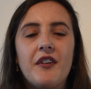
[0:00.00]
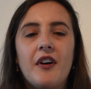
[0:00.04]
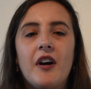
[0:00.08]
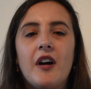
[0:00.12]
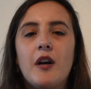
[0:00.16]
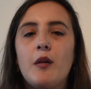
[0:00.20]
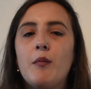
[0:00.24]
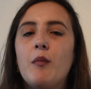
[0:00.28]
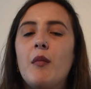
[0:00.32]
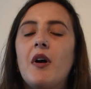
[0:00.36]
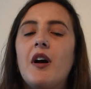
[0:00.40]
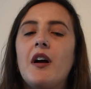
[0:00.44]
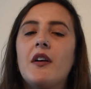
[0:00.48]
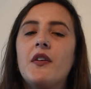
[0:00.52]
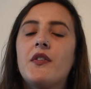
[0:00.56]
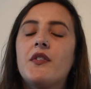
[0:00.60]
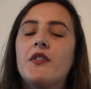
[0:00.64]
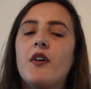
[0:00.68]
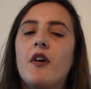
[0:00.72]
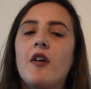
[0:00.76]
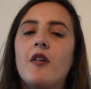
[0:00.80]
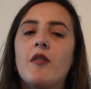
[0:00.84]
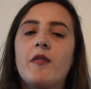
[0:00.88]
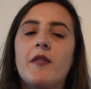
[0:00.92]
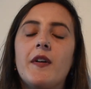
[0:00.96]
time I
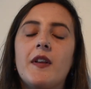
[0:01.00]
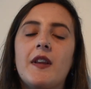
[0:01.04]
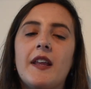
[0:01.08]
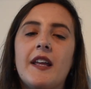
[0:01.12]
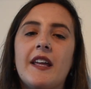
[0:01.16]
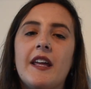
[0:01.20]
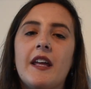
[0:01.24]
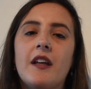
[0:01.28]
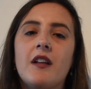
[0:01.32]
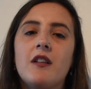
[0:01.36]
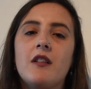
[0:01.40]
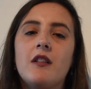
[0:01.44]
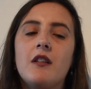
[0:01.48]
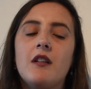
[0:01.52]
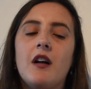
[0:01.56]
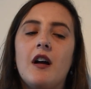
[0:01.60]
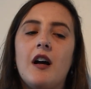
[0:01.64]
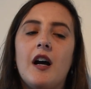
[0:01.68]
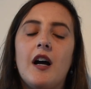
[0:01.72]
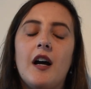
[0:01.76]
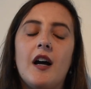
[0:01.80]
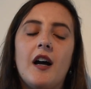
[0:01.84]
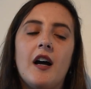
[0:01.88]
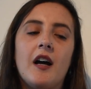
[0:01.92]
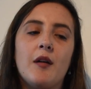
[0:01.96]
start feeling ill,
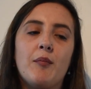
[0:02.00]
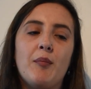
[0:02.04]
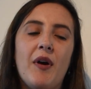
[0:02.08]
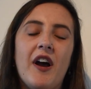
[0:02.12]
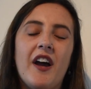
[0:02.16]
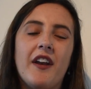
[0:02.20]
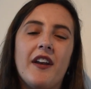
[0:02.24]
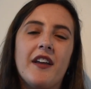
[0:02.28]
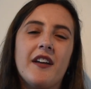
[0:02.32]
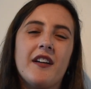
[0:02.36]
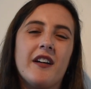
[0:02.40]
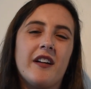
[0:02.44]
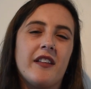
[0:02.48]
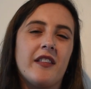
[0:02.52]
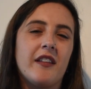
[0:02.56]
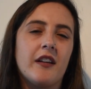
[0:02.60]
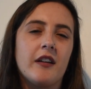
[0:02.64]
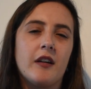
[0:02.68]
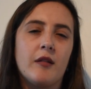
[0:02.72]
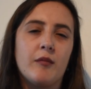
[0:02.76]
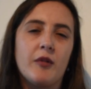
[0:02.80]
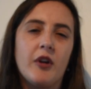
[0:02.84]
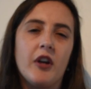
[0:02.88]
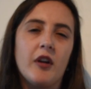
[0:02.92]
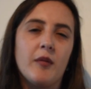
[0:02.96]
I panic. I
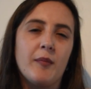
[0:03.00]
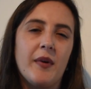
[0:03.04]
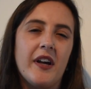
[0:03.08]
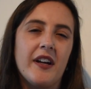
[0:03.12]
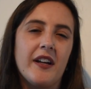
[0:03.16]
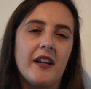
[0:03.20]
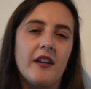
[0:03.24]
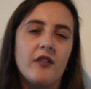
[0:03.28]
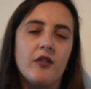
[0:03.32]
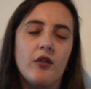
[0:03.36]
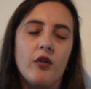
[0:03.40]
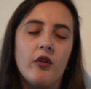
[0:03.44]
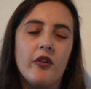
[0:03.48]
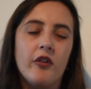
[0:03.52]
think I'm going back into